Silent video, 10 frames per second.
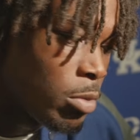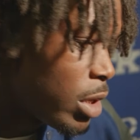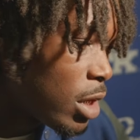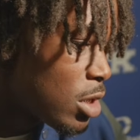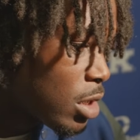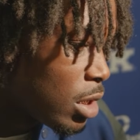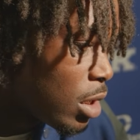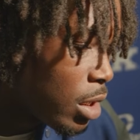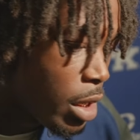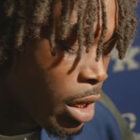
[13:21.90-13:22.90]
I'm not sure.
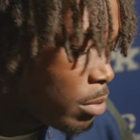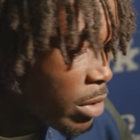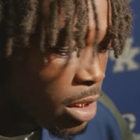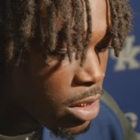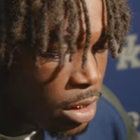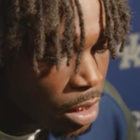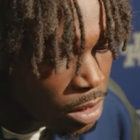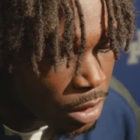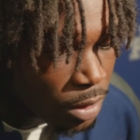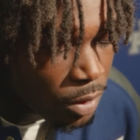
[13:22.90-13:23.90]

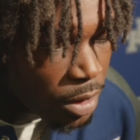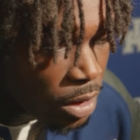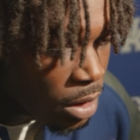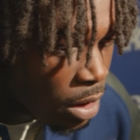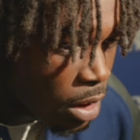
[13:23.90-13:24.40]
That's a good question.